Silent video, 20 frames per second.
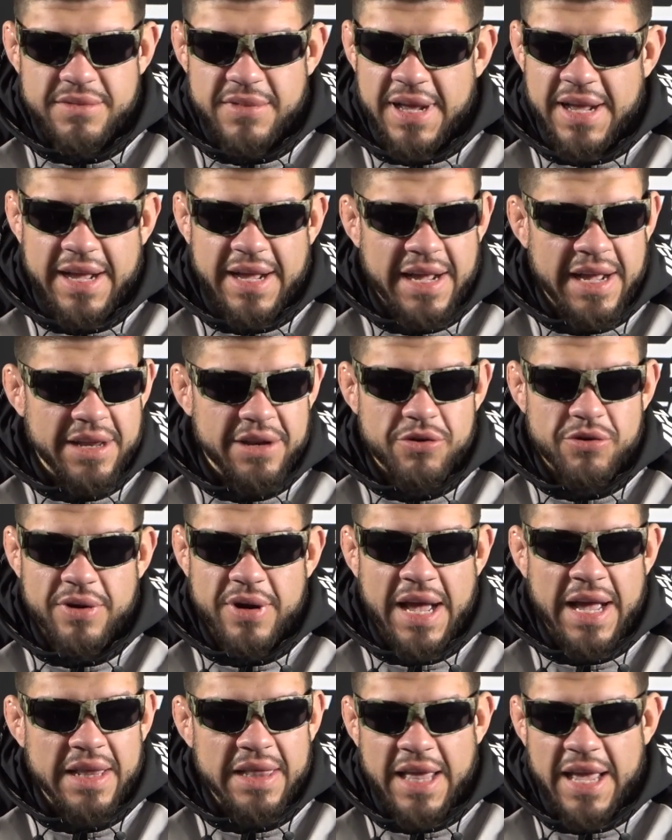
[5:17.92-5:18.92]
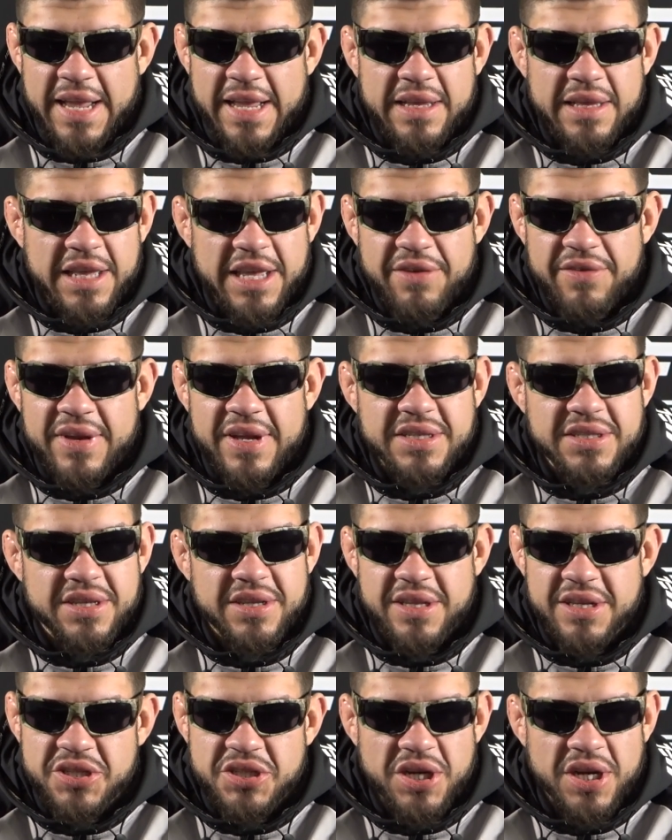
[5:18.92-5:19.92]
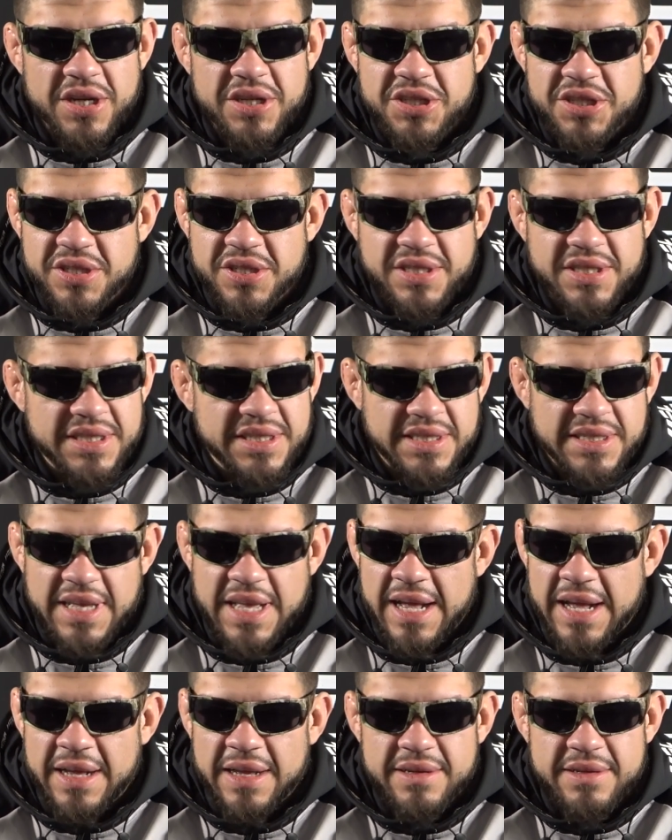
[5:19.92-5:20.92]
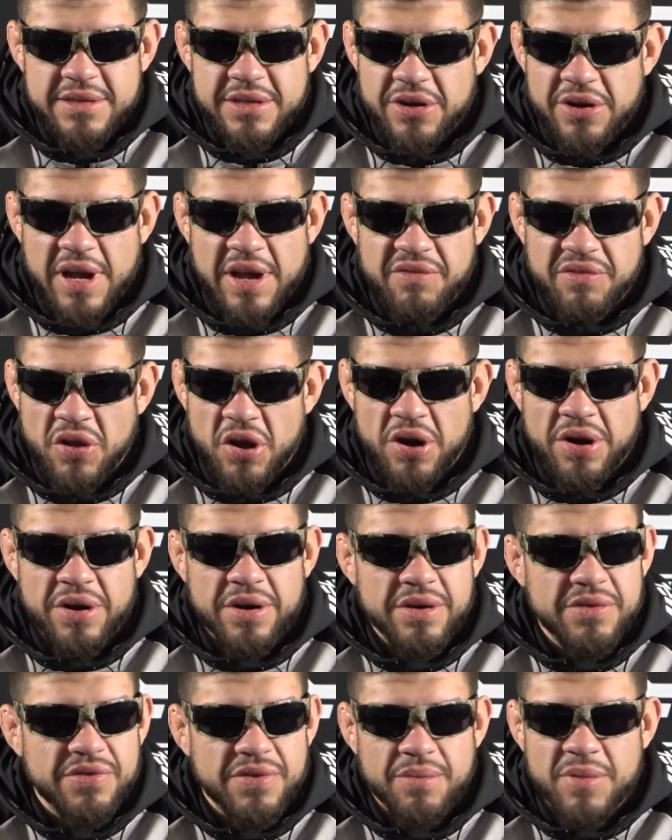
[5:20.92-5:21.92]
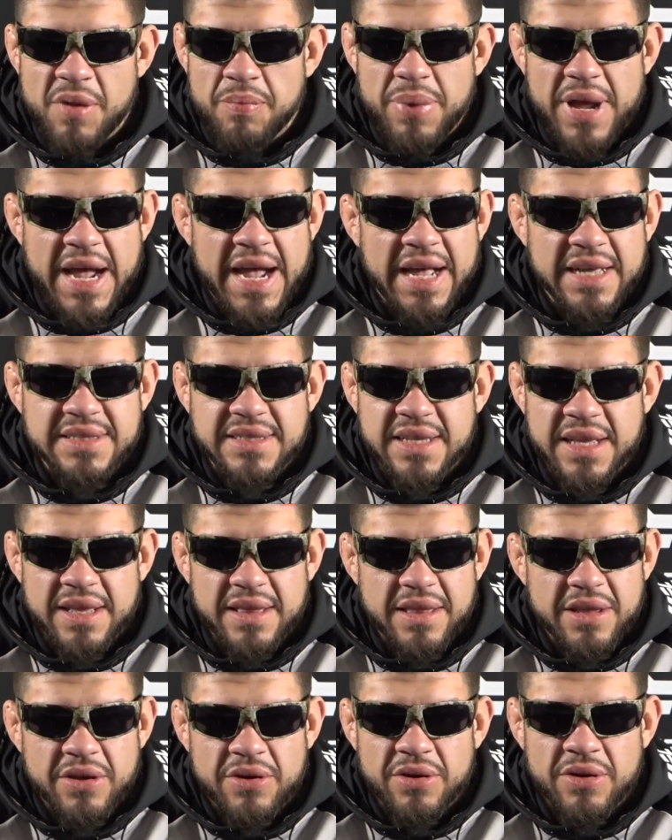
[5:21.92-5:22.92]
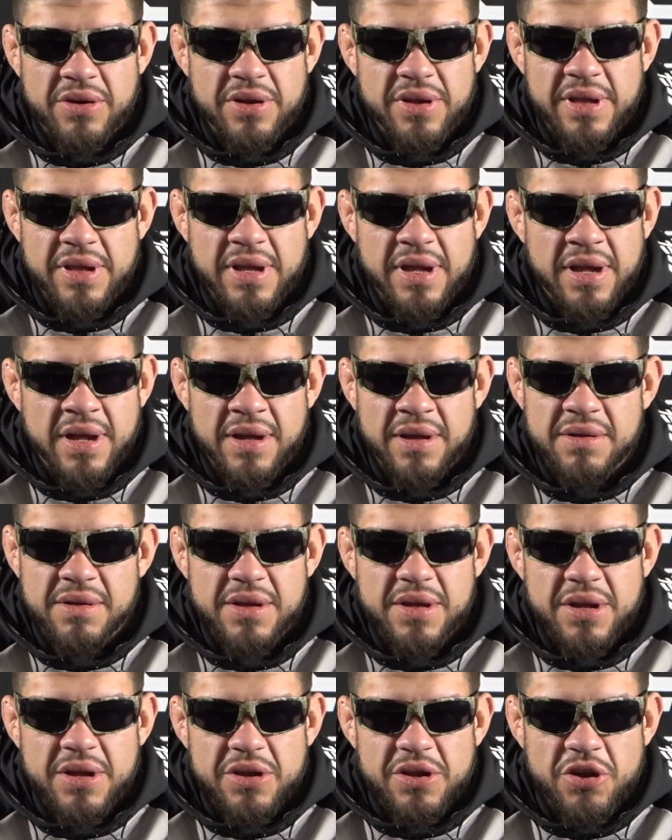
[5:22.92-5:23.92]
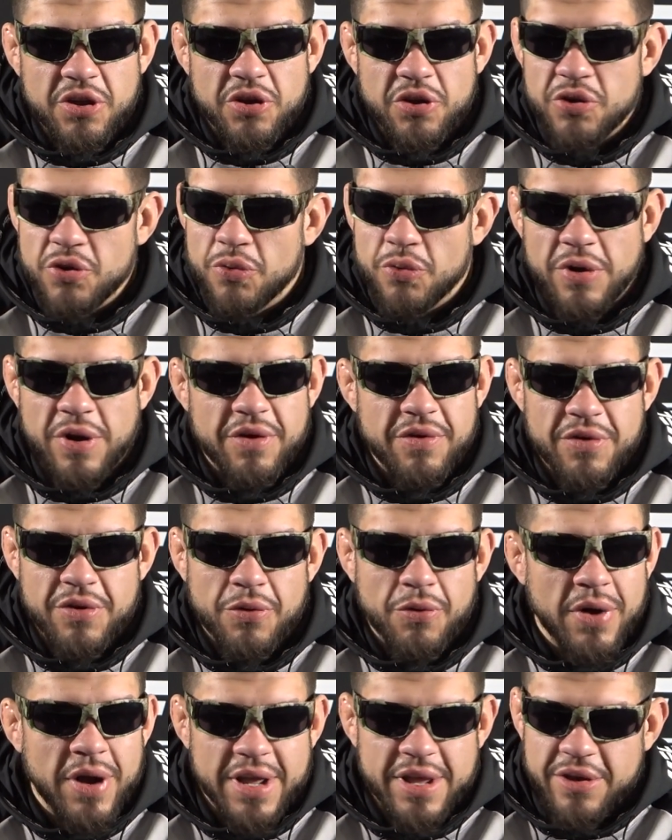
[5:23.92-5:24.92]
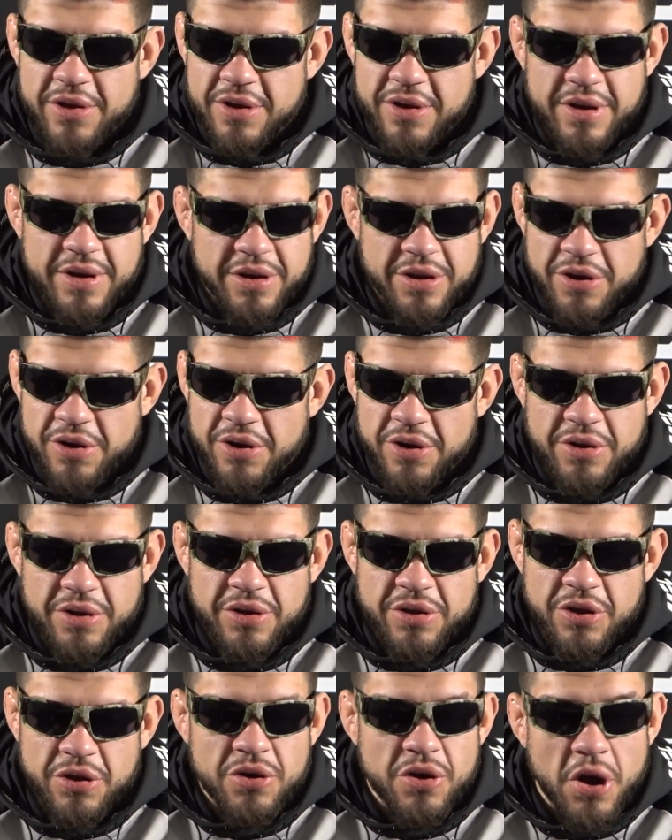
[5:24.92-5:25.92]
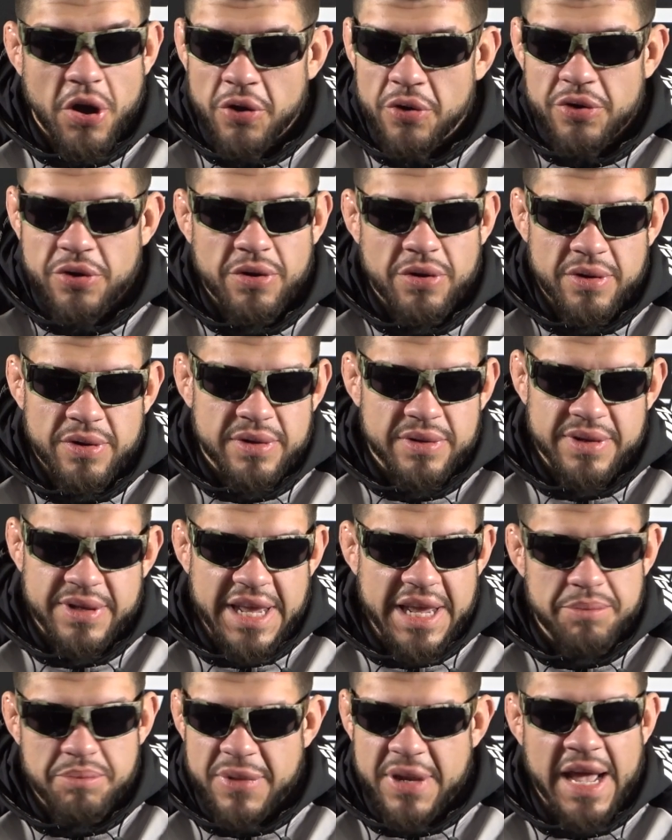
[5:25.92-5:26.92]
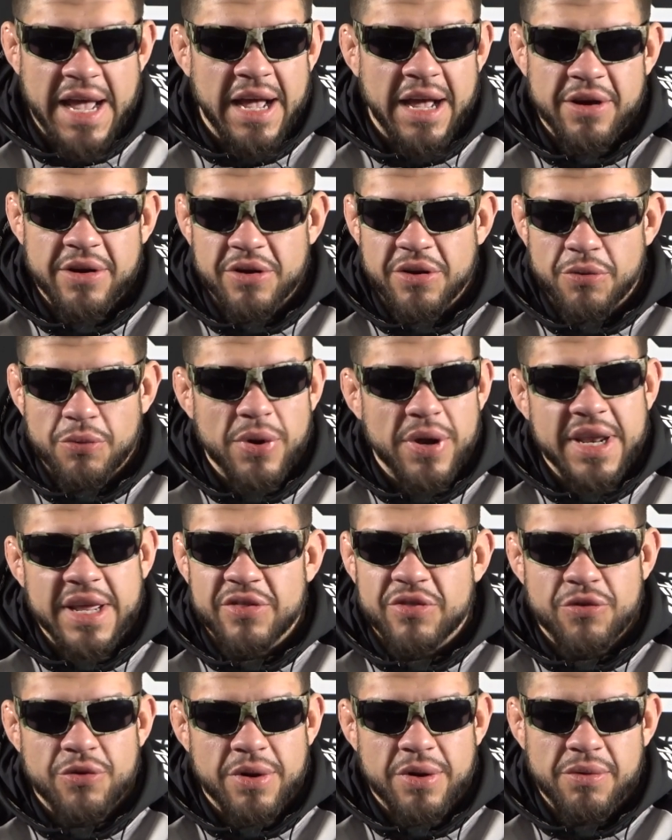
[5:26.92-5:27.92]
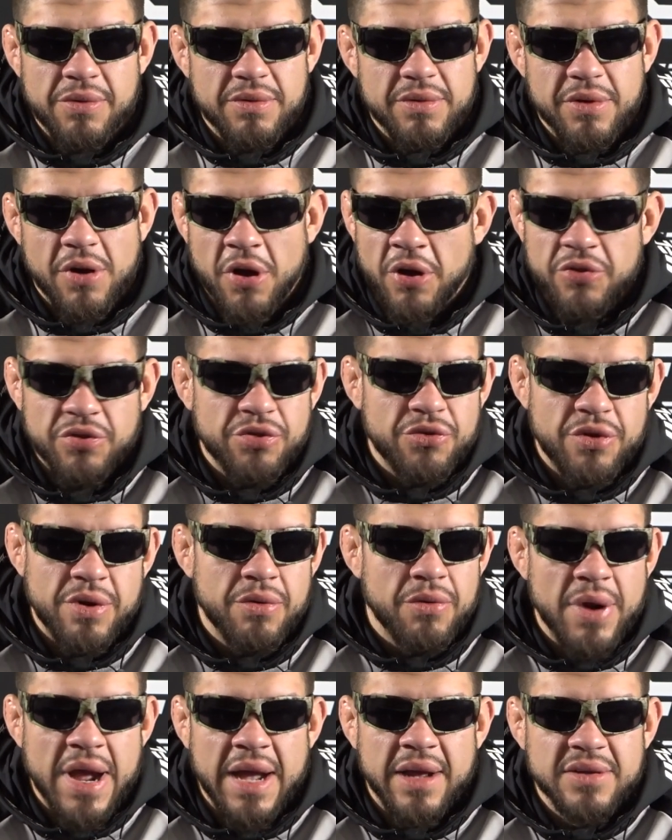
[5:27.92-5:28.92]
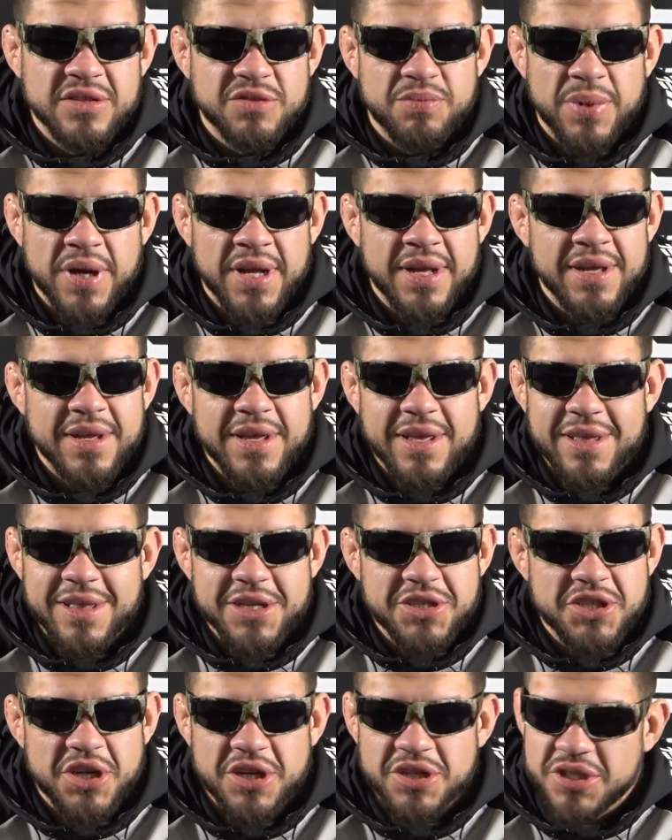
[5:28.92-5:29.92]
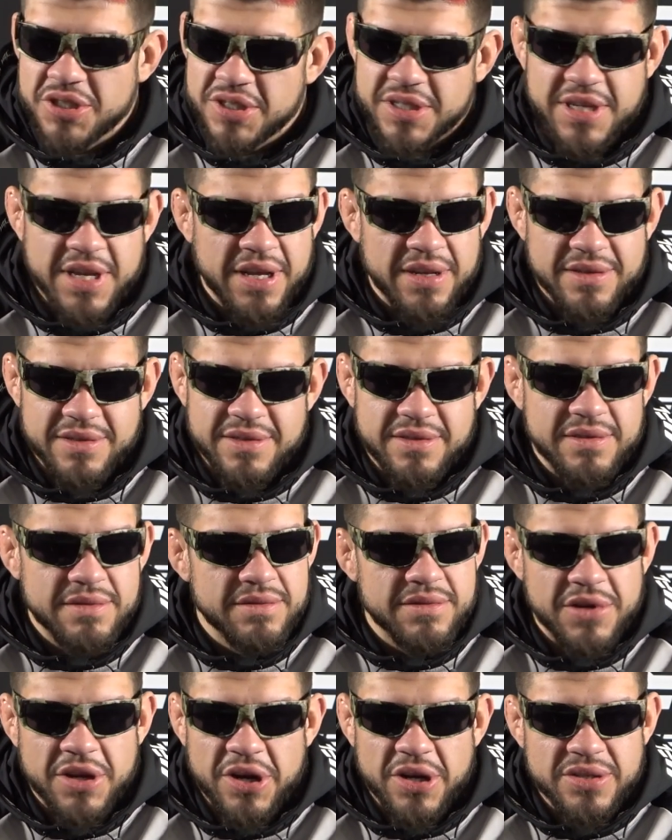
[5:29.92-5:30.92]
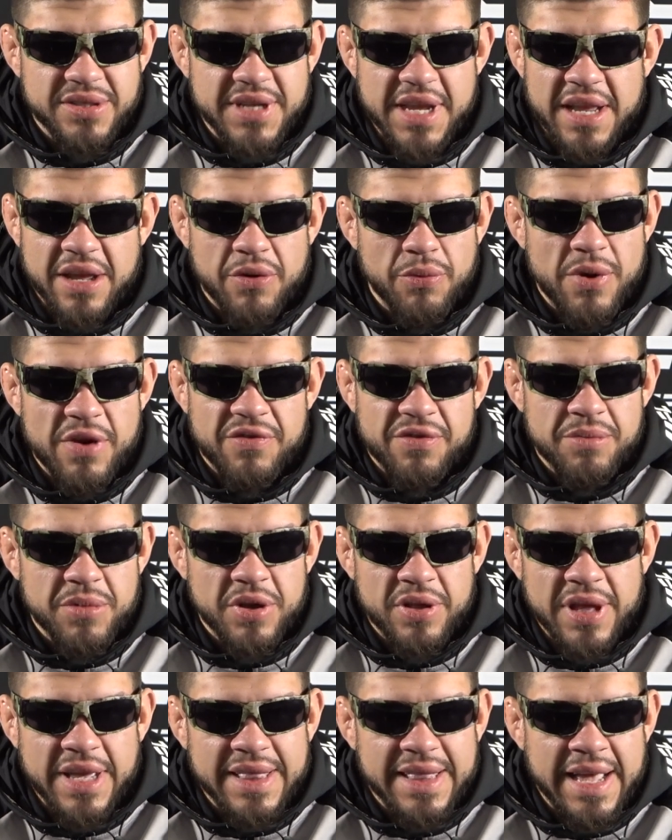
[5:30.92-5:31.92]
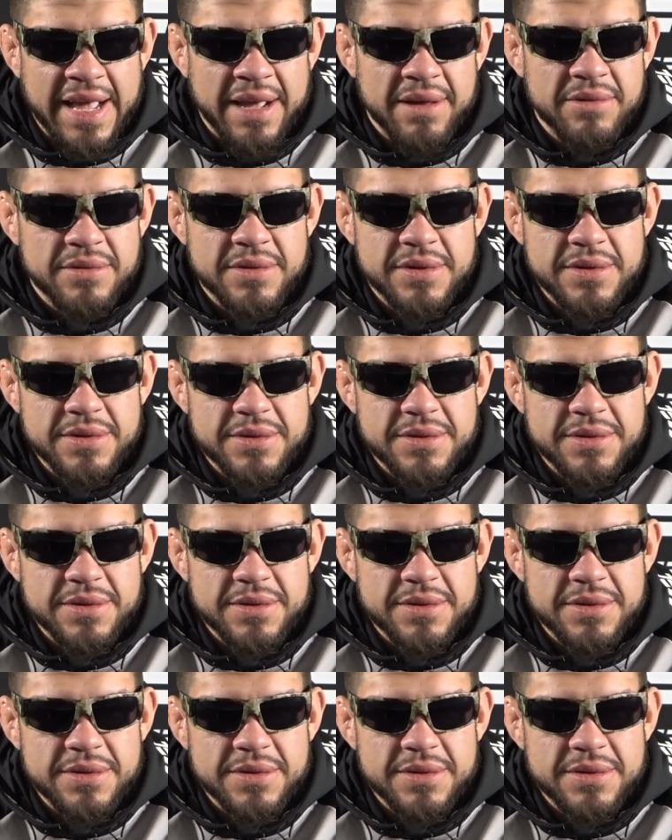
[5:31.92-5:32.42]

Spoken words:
I do not like leaving it to the judges. It's not, you know, I've learned from the past that, you know, you could do whatever you want. You could, you know, deep down you're winning all three rounds, but the judges can, you know, take it away from you like that.